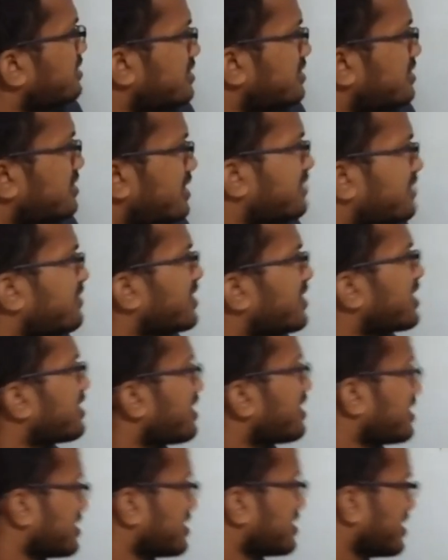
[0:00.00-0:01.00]
that we can
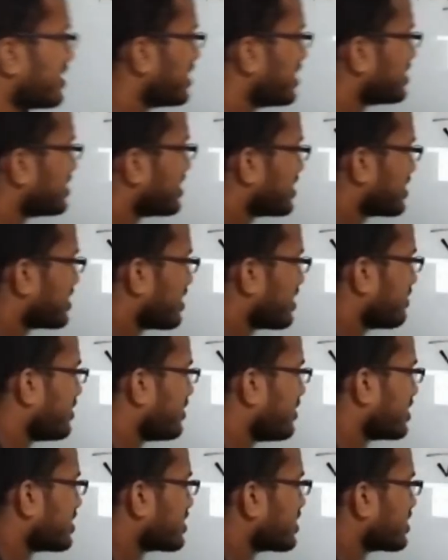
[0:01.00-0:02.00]
rationalize as
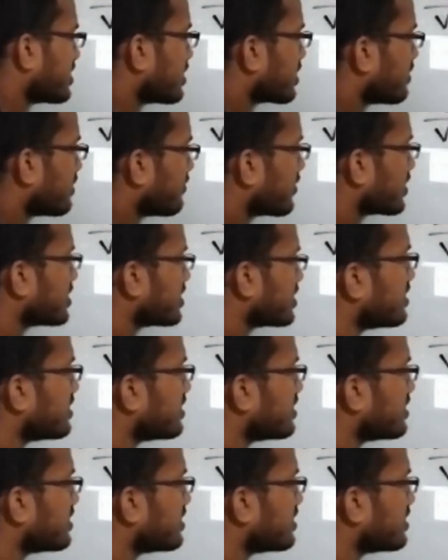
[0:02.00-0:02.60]
being the circumference